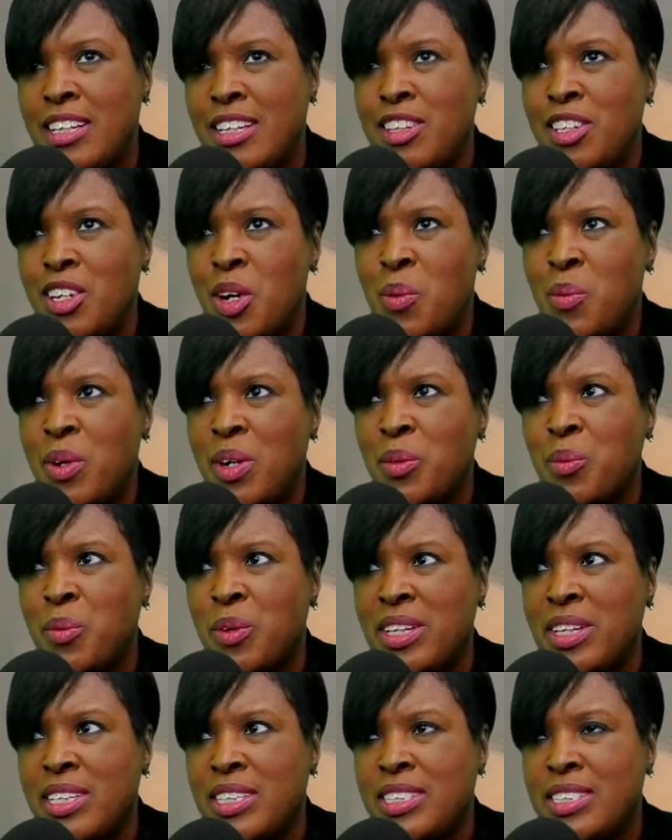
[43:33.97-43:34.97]
one
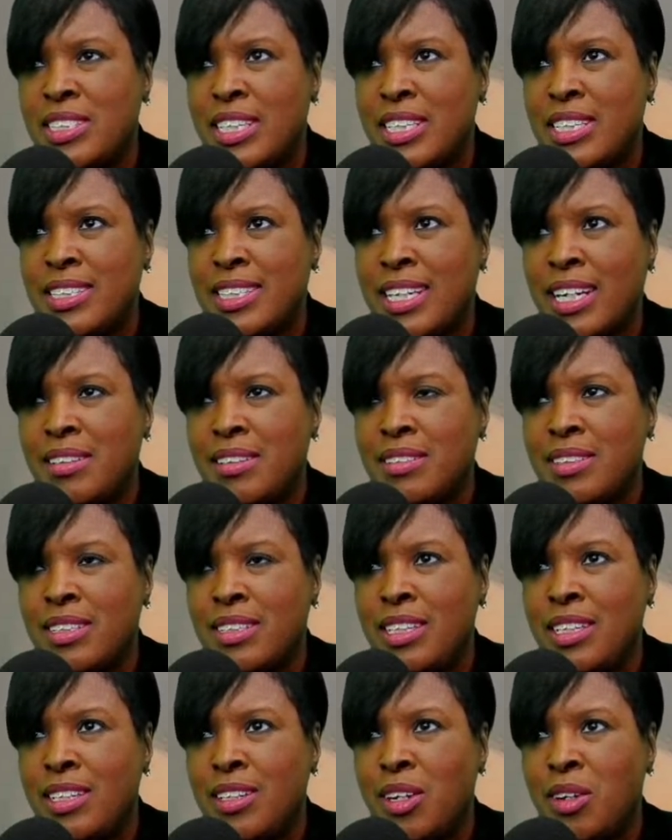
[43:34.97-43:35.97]
really sticks out,
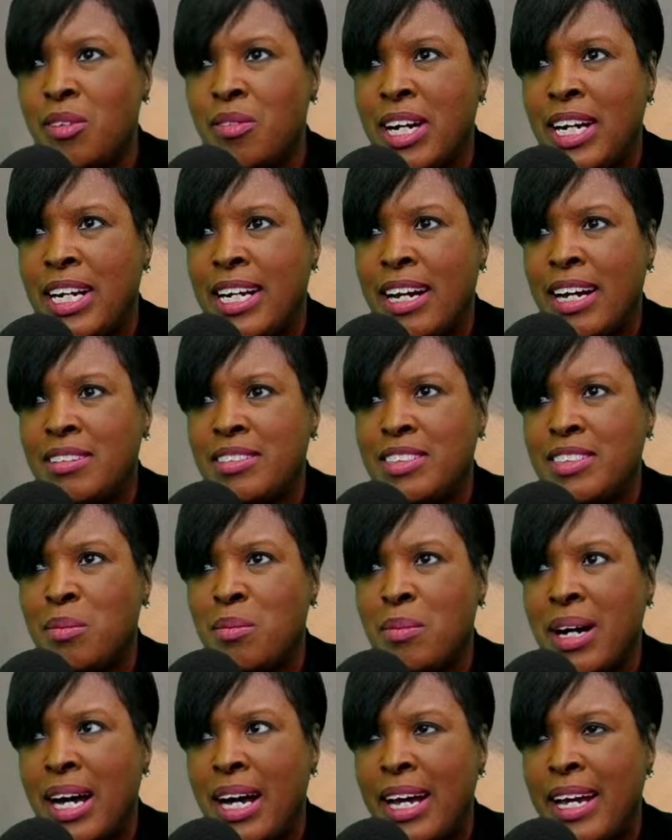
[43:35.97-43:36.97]
right now to
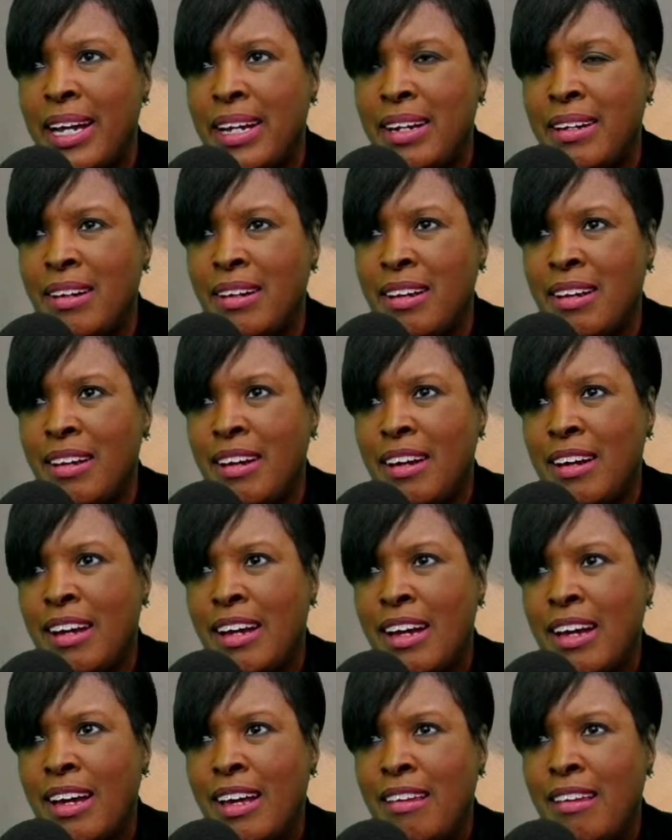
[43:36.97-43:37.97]
mind
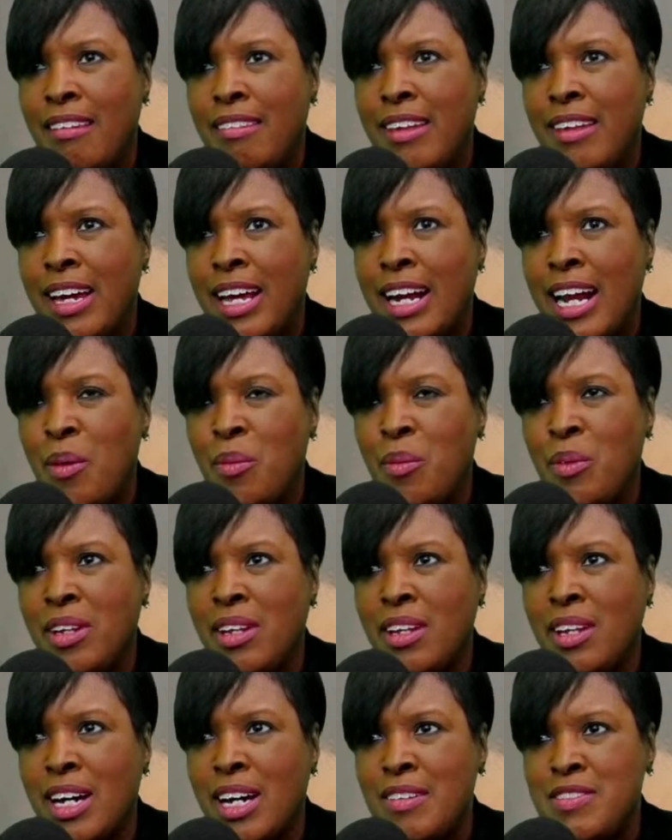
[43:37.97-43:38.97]
that I would
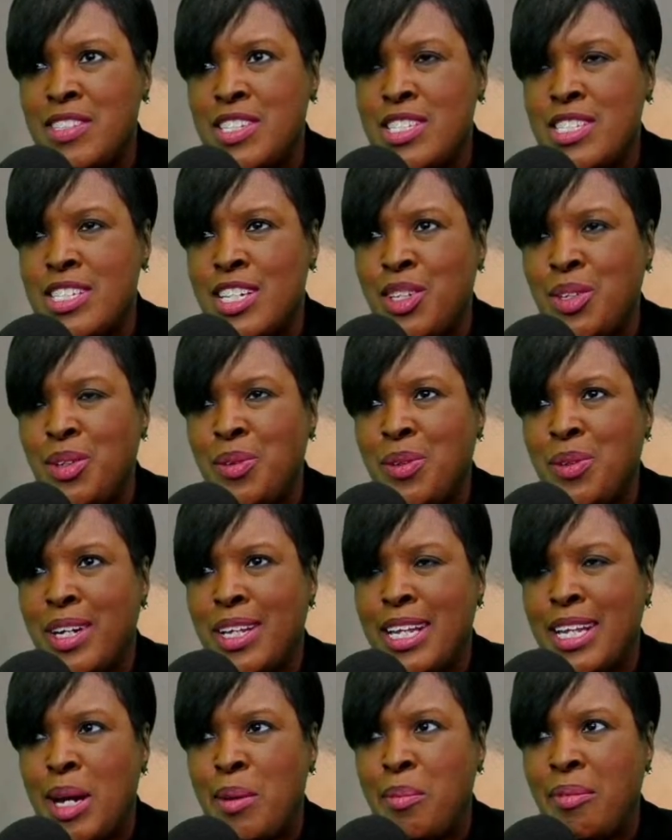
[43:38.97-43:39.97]
love to see you
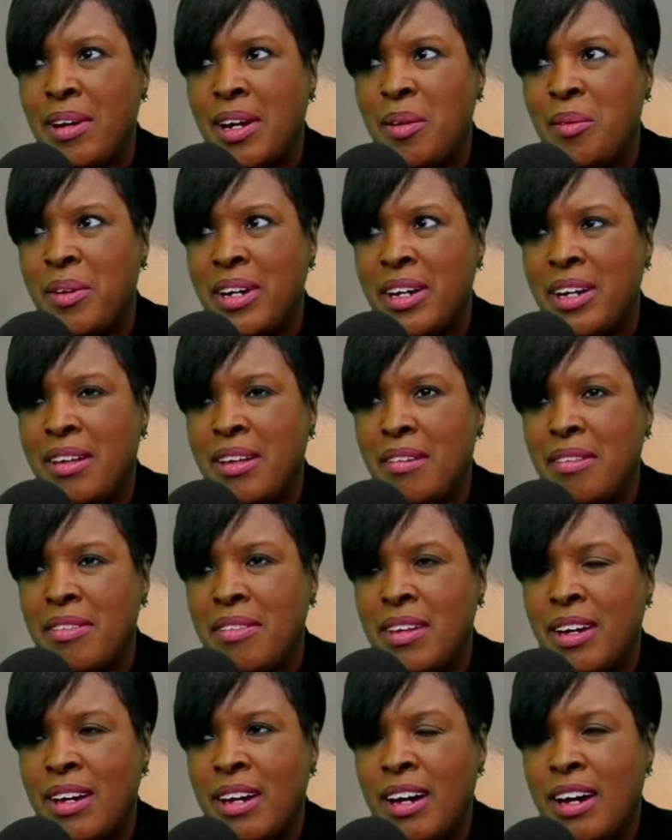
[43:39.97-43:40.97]
collaborate with.
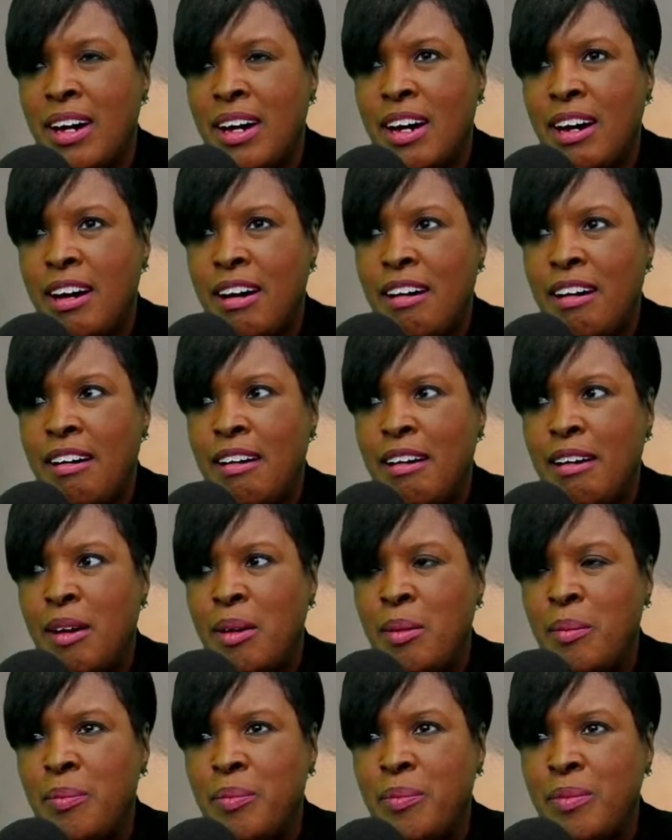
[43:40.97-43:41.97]

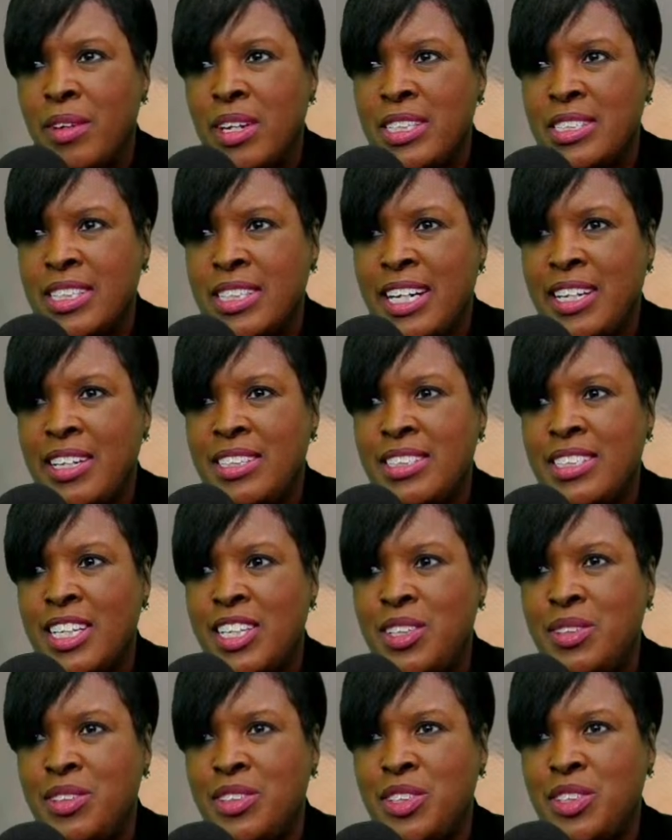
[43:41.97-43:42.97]
Because like I said,
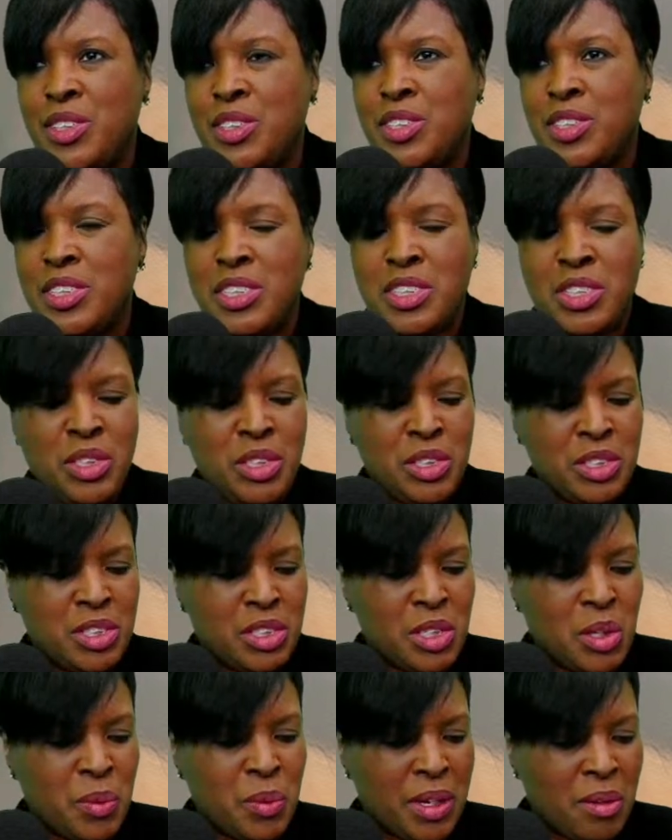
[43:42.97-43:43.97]
you're
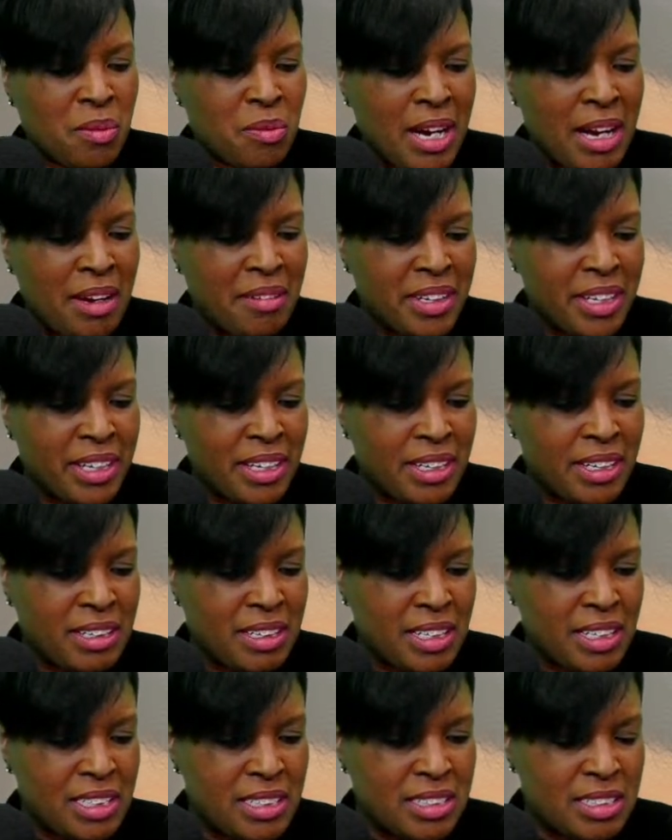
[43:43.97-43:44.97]
so well rounded.
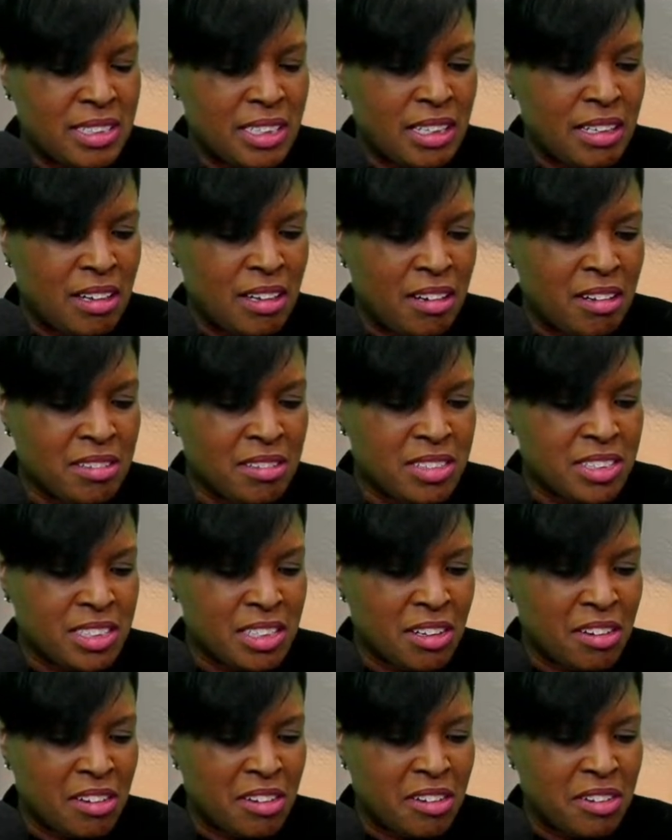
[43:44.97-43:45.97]

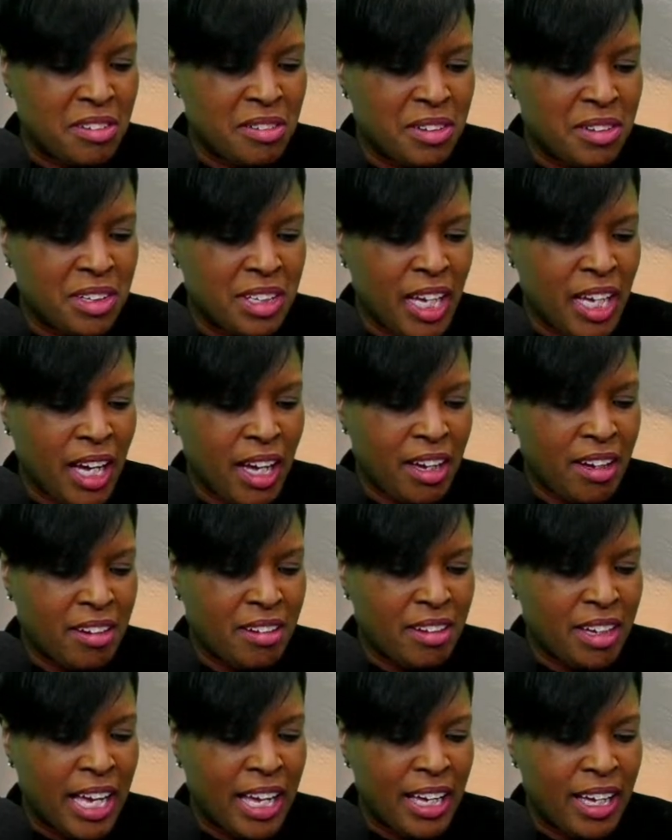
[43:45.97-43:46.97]
So yeah,
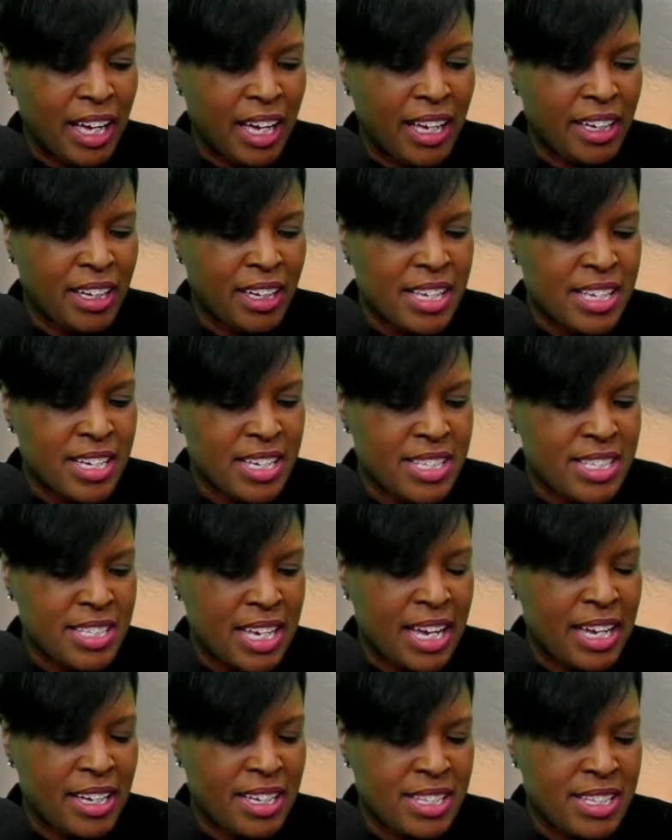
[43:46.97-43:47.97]

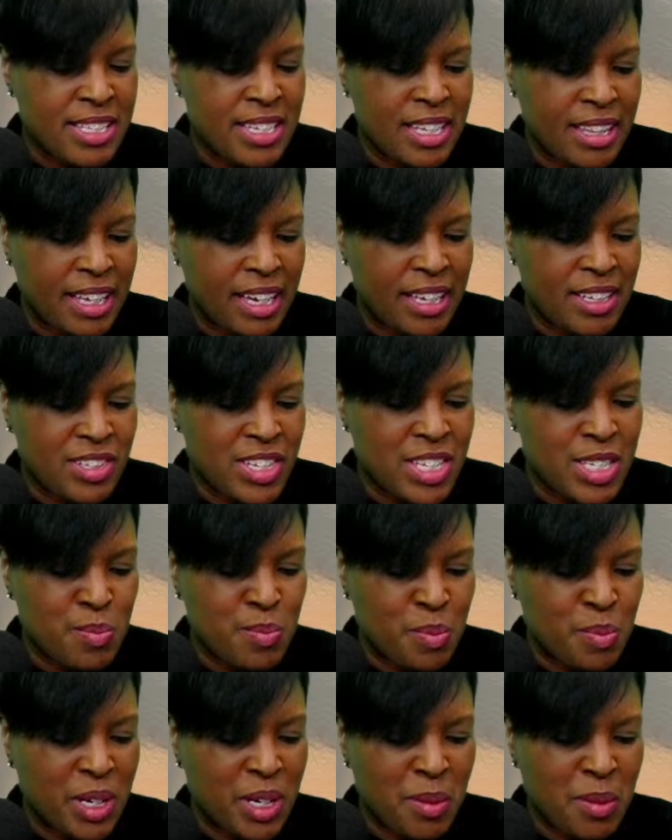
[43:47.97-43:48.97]
I can see that. Just
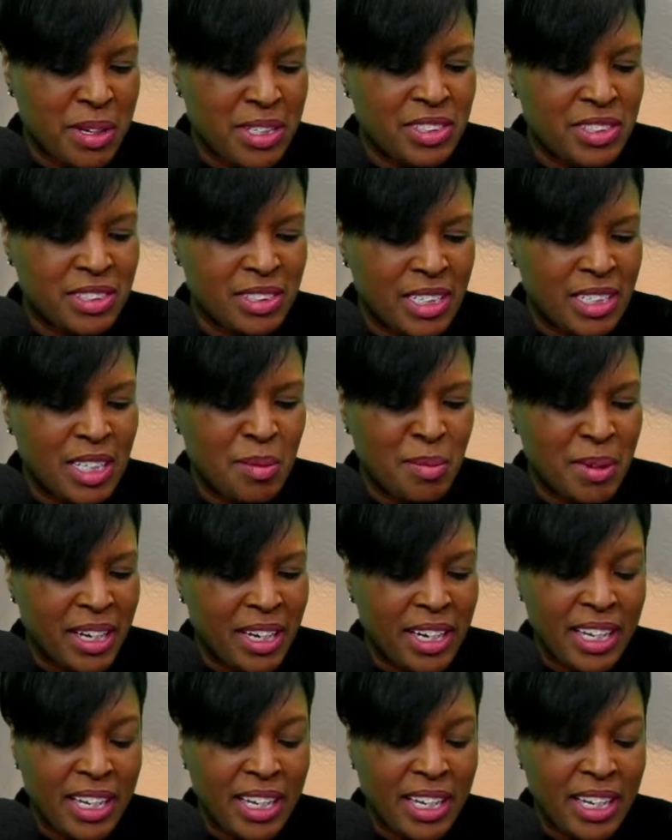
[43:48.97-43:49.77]
pretty much anybody.